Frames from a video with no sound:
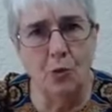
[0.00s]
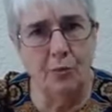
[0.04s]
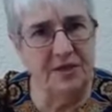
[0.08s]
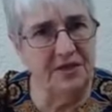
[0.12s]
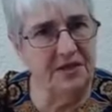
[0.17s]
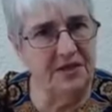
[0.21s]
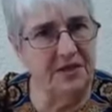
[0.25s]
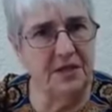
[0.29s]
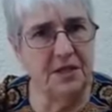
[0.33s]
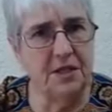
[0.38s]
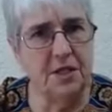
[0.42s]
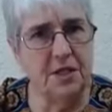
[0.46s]

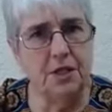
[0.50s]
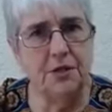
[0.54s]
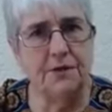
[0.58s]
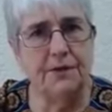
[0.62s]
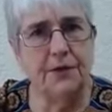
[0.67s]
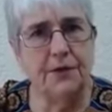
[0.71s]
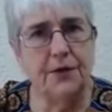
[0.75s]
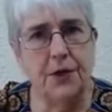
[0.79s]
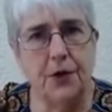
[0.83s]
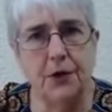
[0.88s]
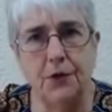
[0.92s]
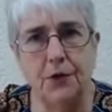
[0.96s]
percentage
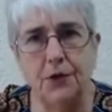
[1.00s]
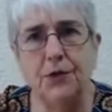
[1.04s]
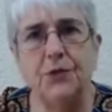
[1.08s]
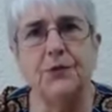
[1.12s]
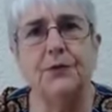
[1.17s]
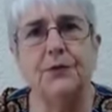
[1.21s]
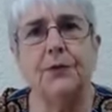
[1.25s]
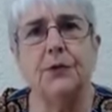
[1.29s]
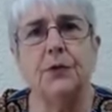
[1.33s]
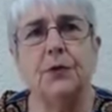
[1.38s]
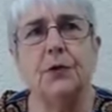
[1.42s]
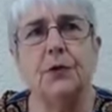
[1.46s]
for those
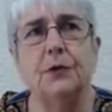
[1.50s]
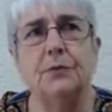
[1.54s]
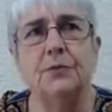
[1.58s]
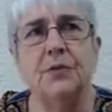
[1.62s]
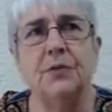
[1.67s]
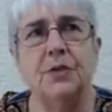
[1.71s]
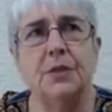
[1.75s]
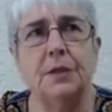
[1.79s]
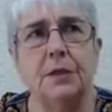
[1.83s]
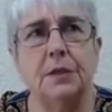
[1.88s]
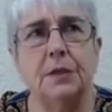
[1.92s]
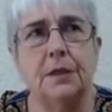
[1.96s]

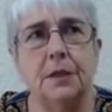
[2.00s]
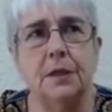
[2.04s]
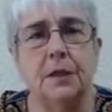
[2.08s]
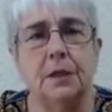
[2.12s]
verbs,